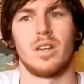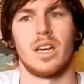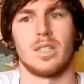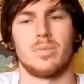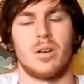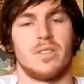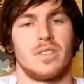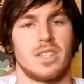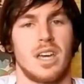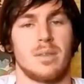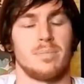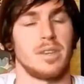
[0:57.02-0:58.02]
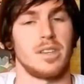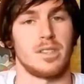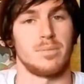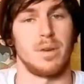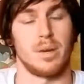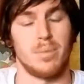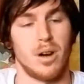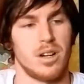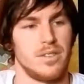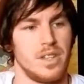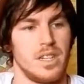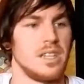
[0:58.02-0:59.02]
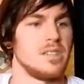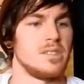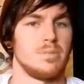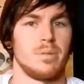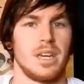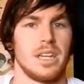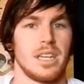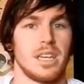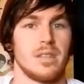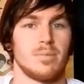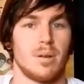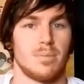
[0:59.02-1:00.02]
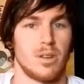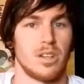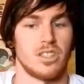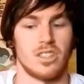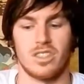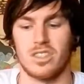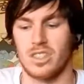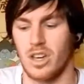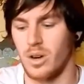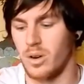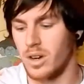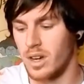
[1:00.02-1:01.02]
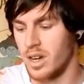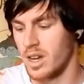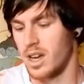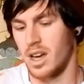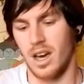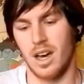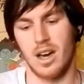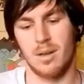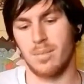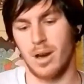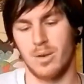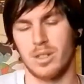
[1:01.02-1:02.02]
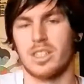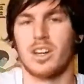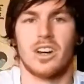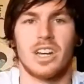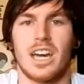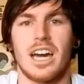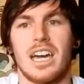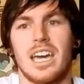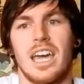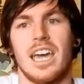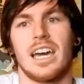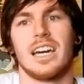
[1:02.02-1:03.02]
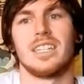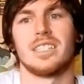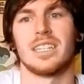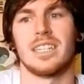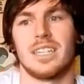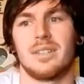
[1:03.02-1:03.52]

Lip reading: as part of this hike, because a big part of it is the planning and the preparation. So I went to REI, and